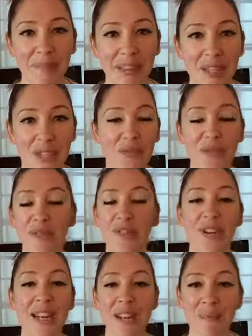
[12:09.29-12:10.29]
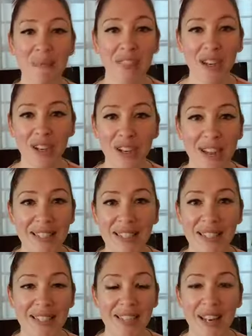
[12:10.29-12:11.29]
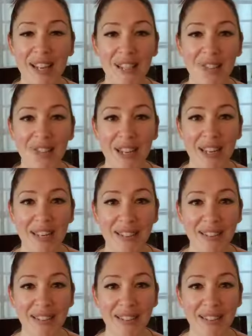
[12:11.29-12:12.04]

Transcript: It is freedom that Christ has set us free.